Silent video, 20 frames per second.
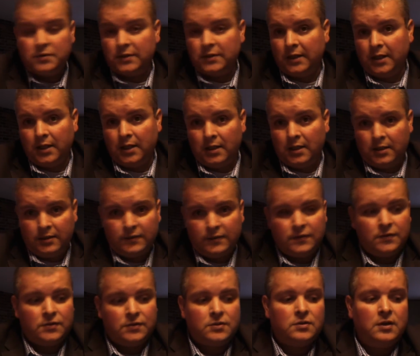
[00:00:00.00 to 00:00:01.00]
and this
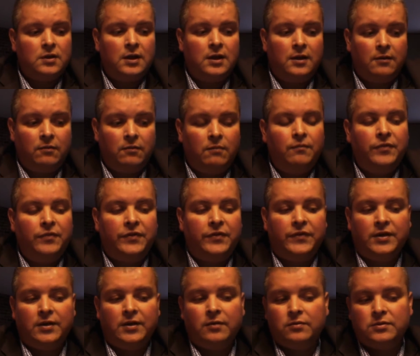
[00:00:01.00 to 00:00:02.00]
is I
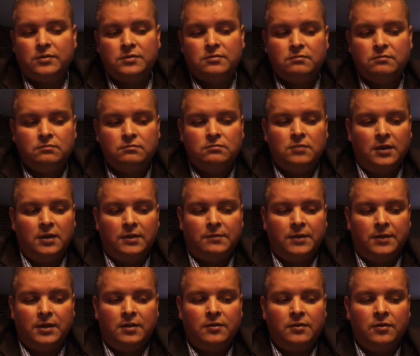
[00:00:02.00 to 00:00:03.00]
think it was at the
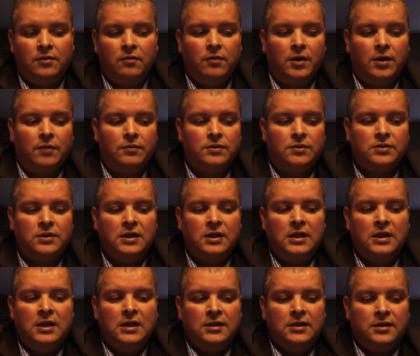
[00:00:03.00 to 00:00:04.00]
beginning, when I was
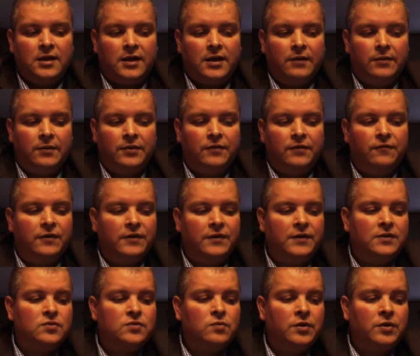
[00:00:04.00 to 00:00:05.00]
talking about different
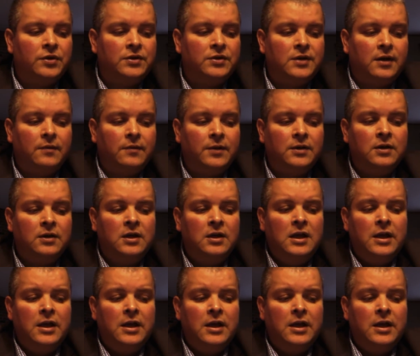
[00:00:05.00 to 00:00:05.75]
things we're going to talk about.